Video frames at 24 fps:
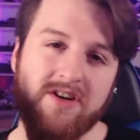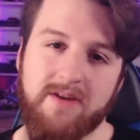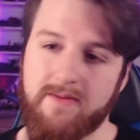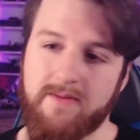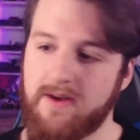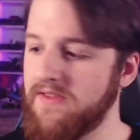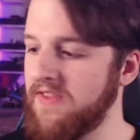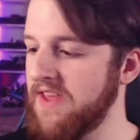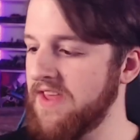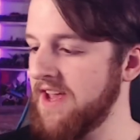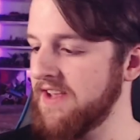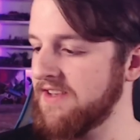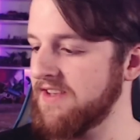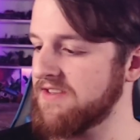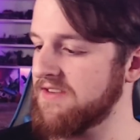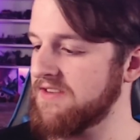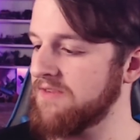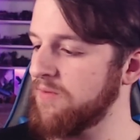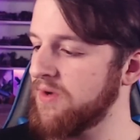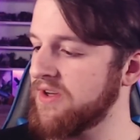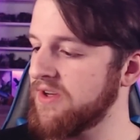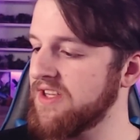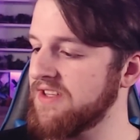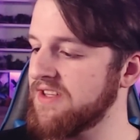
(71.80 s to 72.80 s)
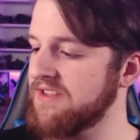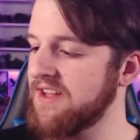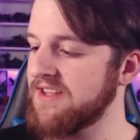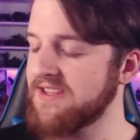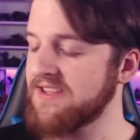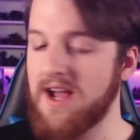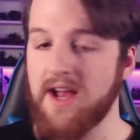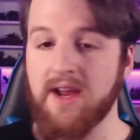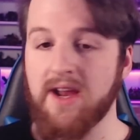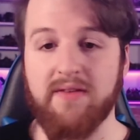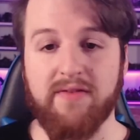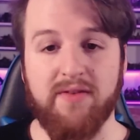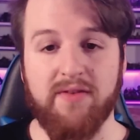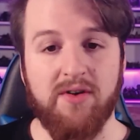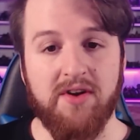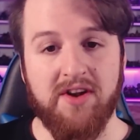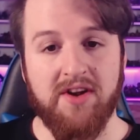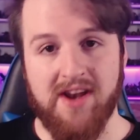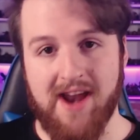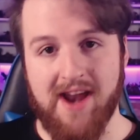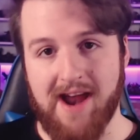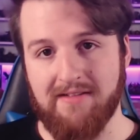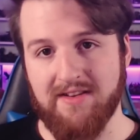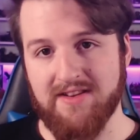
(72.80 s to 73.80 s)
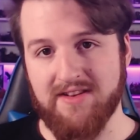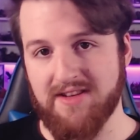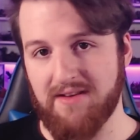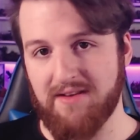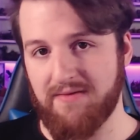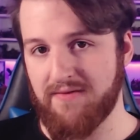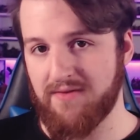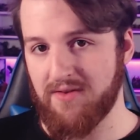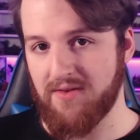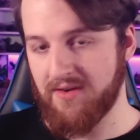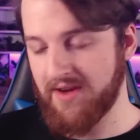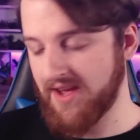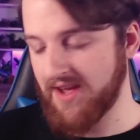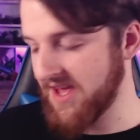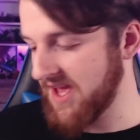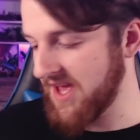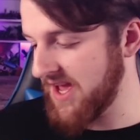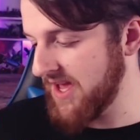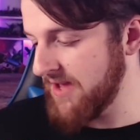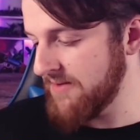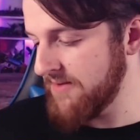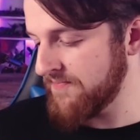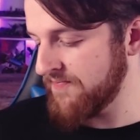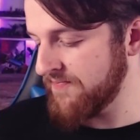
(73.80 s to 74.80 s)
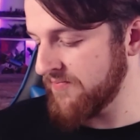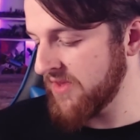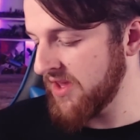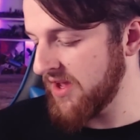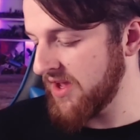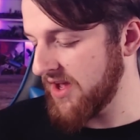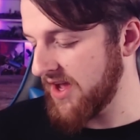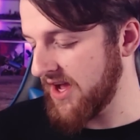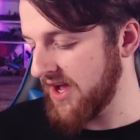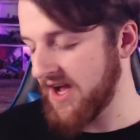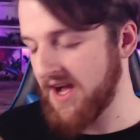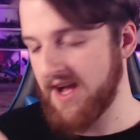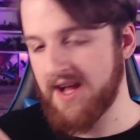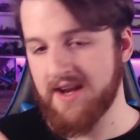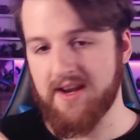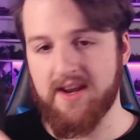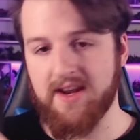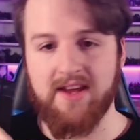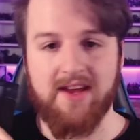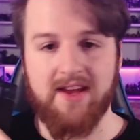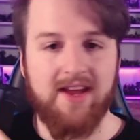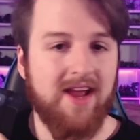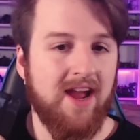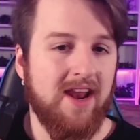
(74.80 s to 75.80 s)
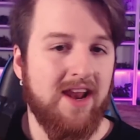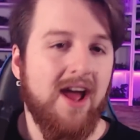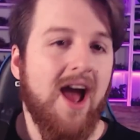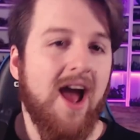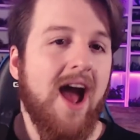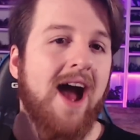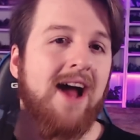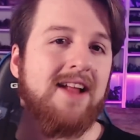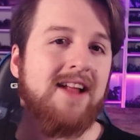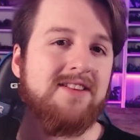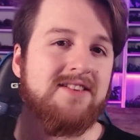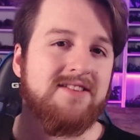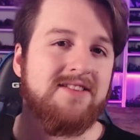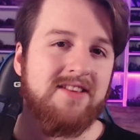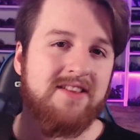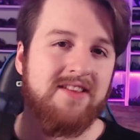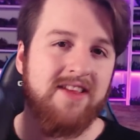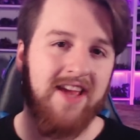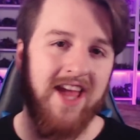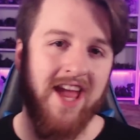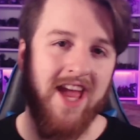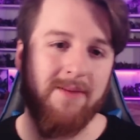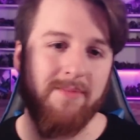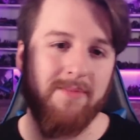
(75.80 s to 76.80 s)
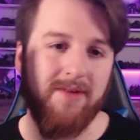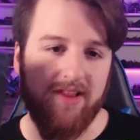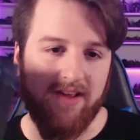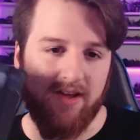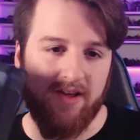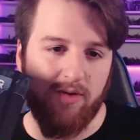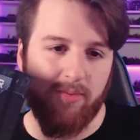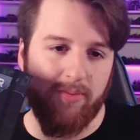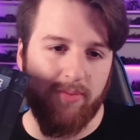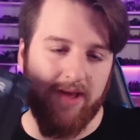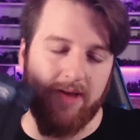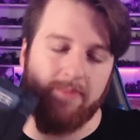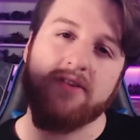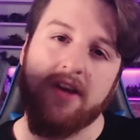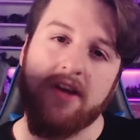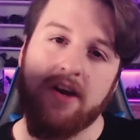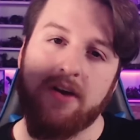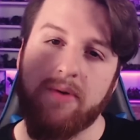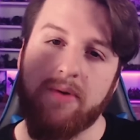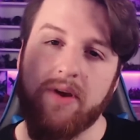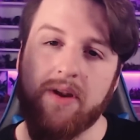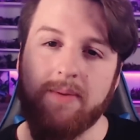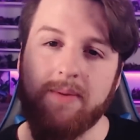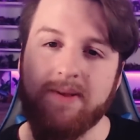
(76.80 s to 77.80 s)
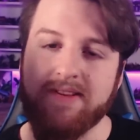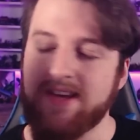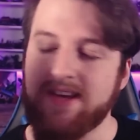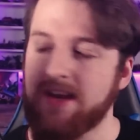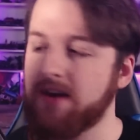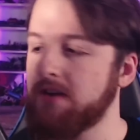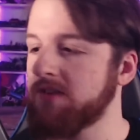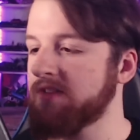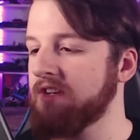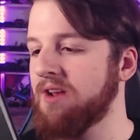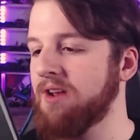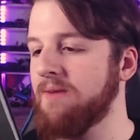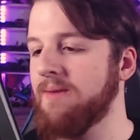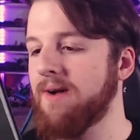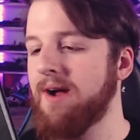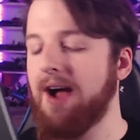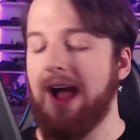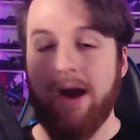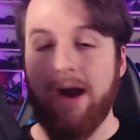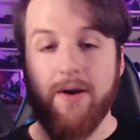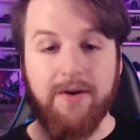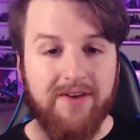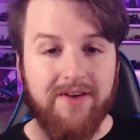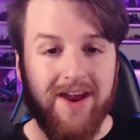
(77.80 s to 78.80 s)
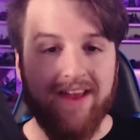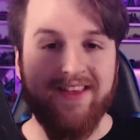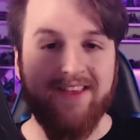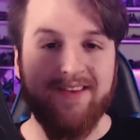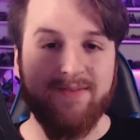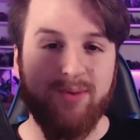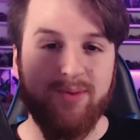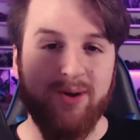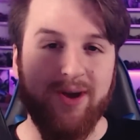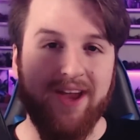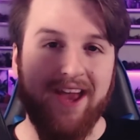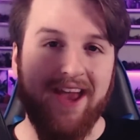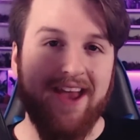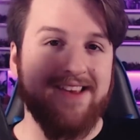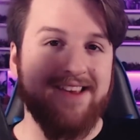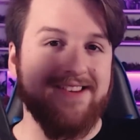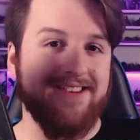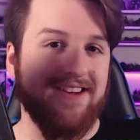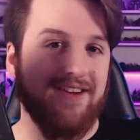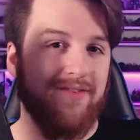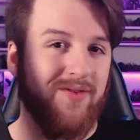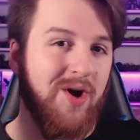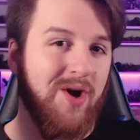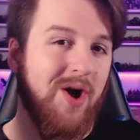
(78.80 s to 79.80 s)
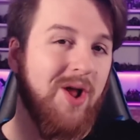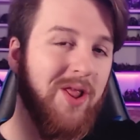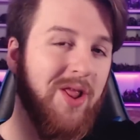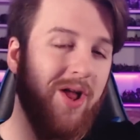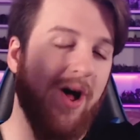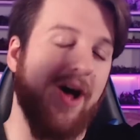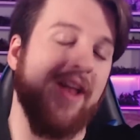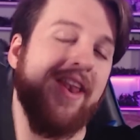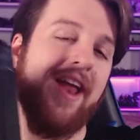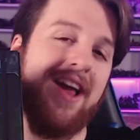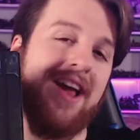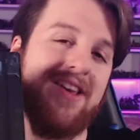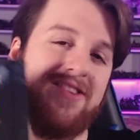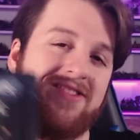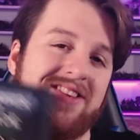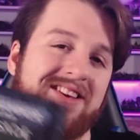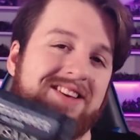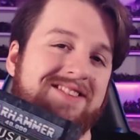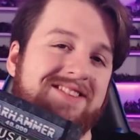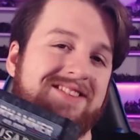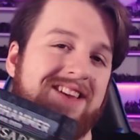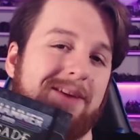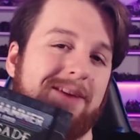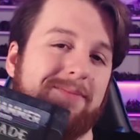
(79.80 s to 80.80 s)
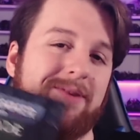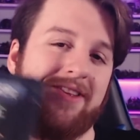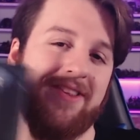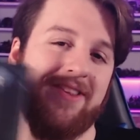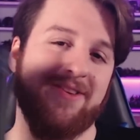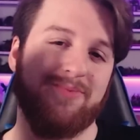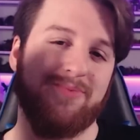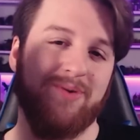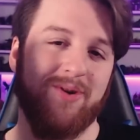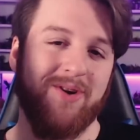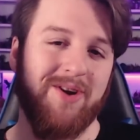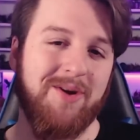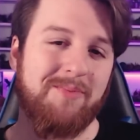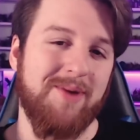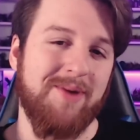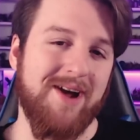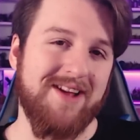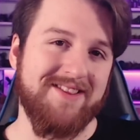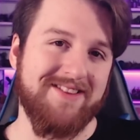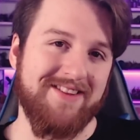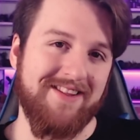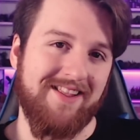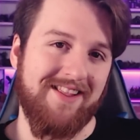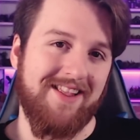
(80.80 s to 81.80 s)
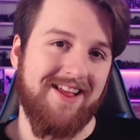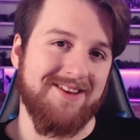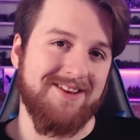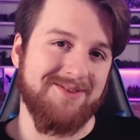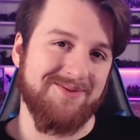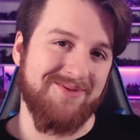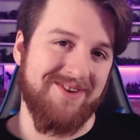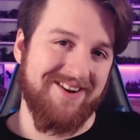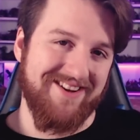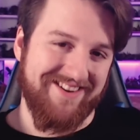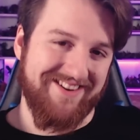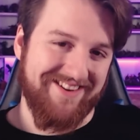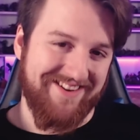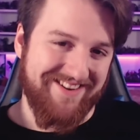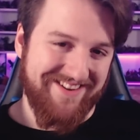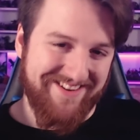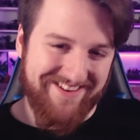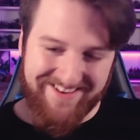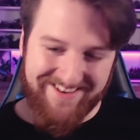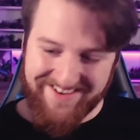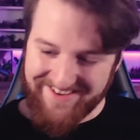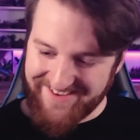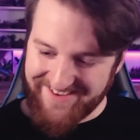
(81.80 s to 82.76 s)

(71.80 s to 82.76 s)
about this, which is designed for narrative 40k, and it kind of adds to the game a little bit. We're going to be talking about how great this book is, and I've got a lot of nice things to say about this book compared to the last one.